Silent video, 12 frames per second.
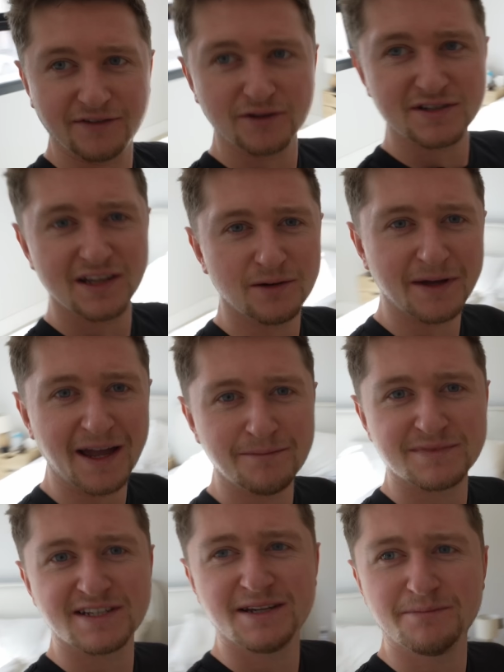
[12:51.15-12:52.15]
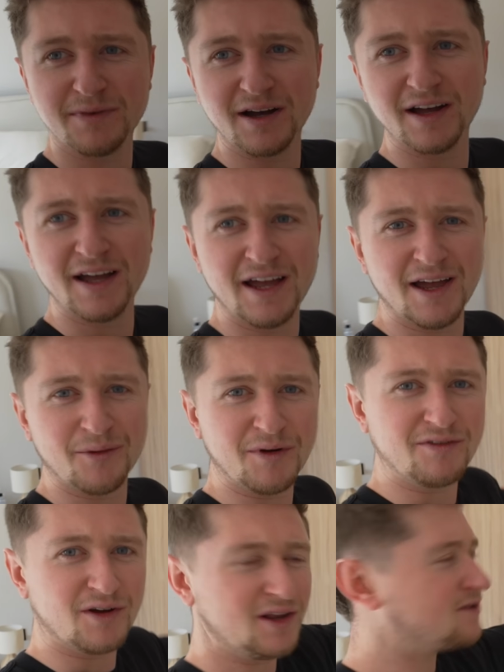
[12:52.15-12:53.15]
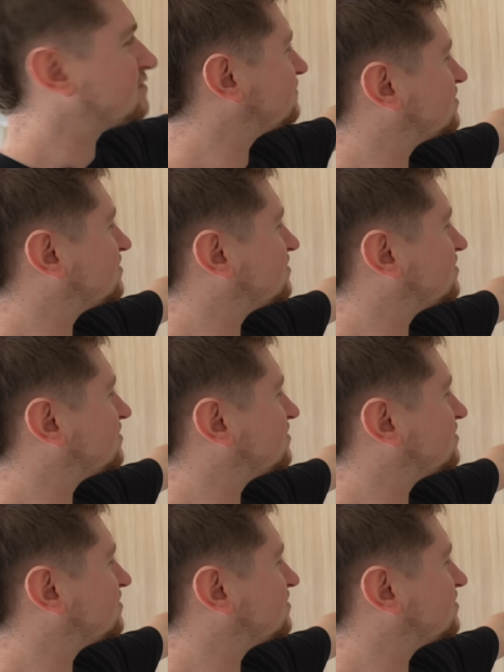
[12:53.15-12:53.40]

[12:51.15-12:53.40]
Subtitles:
feels a little bit empty, but we've got loads of